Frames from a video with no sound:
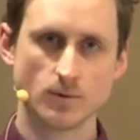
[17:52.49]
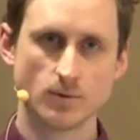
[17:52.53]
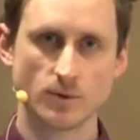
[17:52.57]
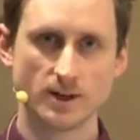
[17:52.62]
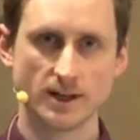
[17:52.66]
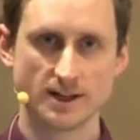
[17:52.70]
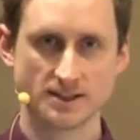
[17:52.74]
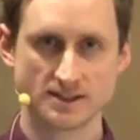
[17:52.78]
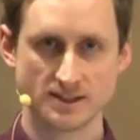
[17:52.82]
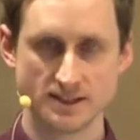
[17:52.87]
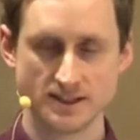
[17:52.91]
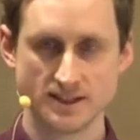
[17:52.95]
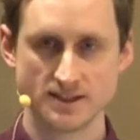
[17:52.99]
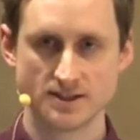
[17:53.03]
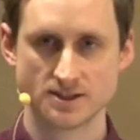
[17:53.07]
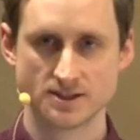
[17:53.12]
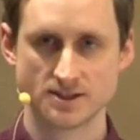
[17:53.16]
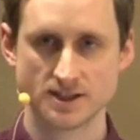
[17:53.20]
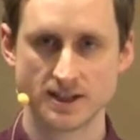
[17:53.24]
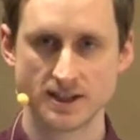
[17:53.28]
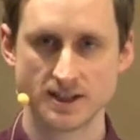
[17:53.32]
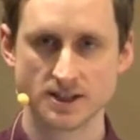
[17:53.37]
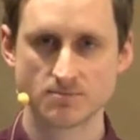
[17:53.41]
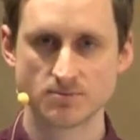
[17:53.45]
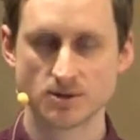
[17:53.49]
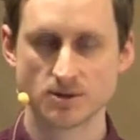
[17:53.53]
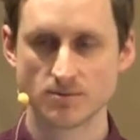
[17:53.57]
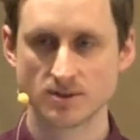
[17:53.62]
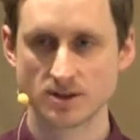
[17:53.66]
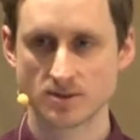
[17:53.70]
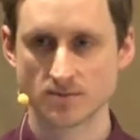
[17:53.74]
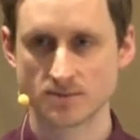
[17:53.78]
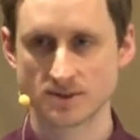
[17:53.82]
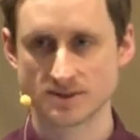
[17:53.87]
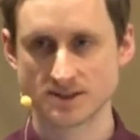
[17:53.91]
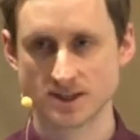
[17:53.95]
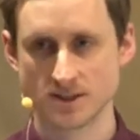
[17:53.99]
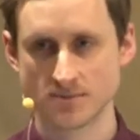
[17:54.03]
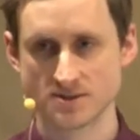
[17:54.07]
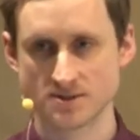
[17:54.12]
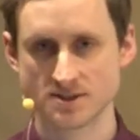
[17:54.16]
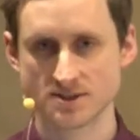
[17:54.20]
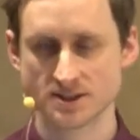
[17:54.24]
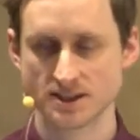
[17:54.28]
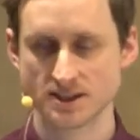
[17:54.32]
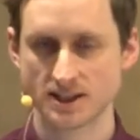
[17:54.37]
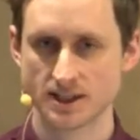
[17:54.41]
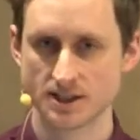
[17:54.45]
We actually need to change public
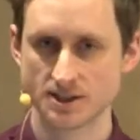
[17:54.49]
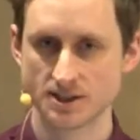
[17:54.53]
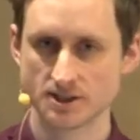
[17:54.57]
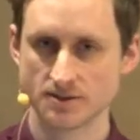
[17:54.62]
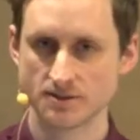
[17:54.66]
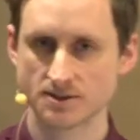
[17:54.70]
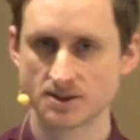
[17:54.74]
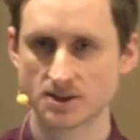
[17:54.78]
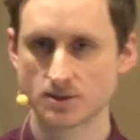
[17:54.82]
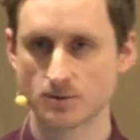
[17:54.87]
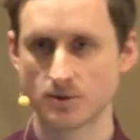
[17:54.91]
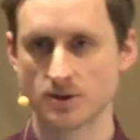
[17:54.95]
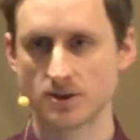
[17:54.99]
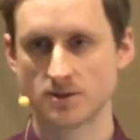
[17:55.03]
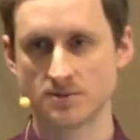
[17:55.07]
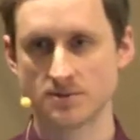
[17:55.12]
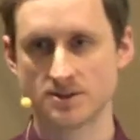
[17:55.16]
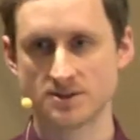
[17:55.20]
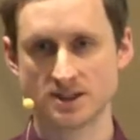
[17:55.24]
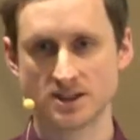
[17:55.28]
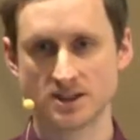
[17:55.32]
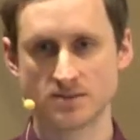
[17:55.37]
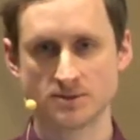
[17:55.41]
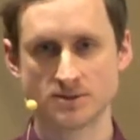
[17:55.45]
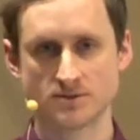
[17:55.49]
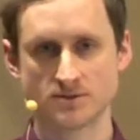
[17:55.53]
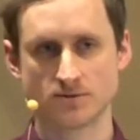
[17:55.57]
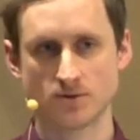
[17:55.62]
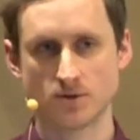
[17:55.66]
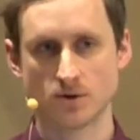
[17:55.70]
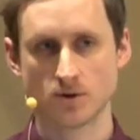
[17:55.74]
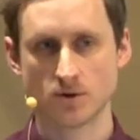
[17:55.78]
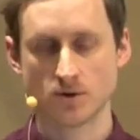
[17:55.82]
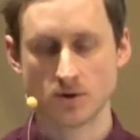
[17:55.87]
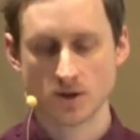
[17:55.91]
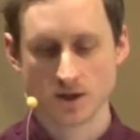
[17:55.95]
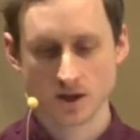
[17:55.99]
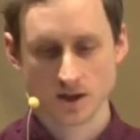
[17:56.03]
perceptions and attitudes to what the museum is for.